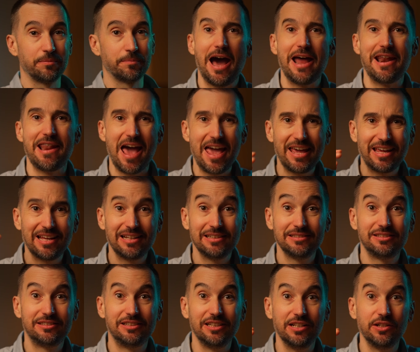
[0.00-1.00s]
and I can
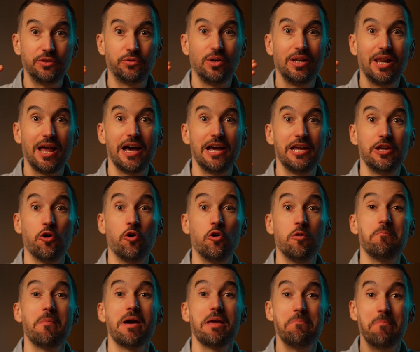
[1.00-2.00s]
still rely on
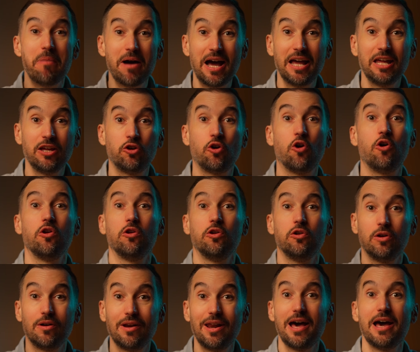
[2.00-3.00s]
my
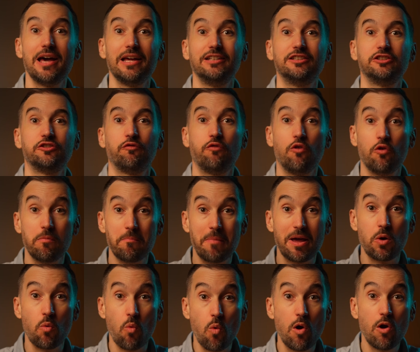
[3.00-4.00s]
bicolor lights for
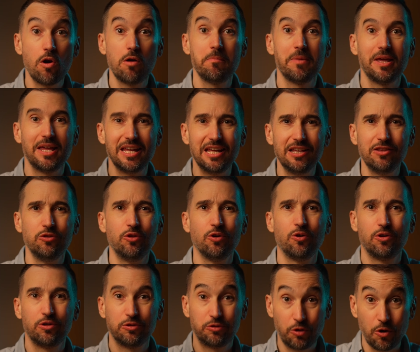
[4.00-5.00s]
my warm
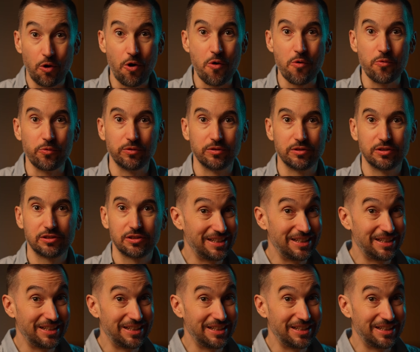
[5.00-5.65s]
indoor tones.